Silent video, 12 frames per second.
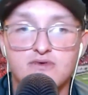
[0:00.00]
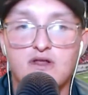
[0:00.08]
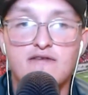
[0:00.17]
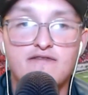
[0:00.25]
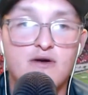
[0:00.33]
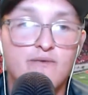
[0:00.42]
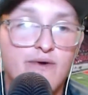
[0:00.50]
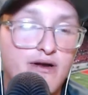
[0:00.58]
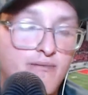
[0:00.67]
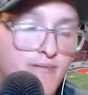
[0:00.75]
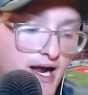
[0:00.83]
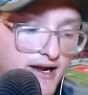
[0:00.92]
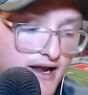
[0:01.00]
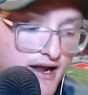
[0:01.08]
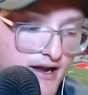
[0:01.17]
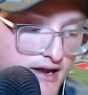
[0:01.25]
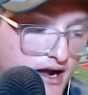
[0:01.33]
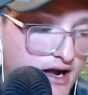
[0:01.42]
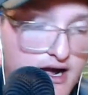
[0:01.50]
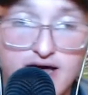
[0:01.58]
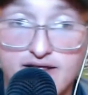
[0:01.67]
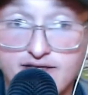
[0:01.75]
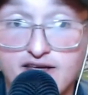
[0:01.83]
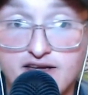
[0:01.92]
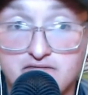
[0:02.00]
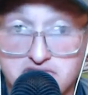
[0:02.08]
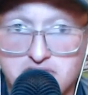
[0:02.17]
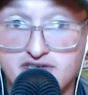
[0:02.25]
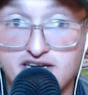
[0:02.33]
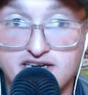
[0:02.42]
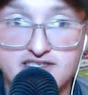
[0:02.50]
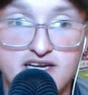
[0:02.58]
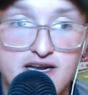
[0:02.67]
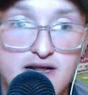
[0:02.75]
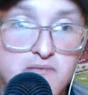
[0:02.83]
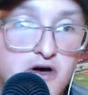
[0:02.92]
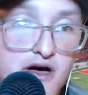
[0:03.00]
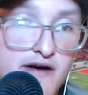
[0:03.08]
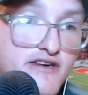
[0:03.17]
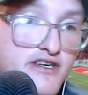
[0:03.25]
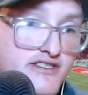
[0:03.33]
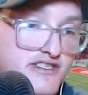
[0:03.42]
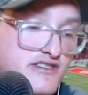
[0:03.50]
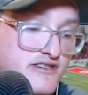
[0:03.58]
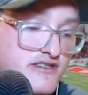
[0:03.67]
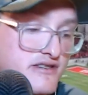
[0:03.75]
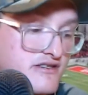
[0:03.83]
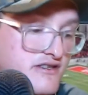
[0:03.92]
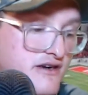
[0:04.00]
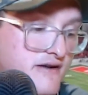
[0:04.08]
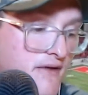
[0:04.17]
love their running back, and I think Texas A&M will have a good season this year.